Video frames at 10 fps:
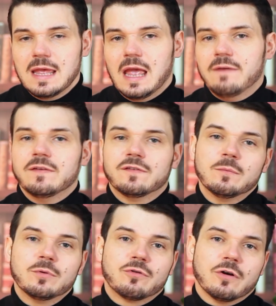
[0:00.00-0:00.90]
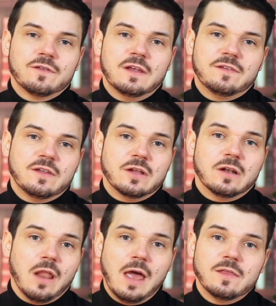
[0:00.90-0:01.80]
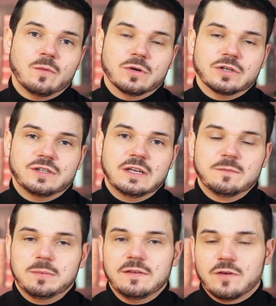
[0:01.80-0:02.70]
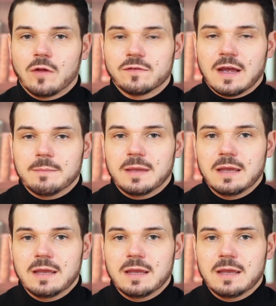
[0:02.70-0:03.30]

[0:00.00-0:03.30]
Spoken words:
If you've stumbled across this and you'd like the worksheets, please contact me.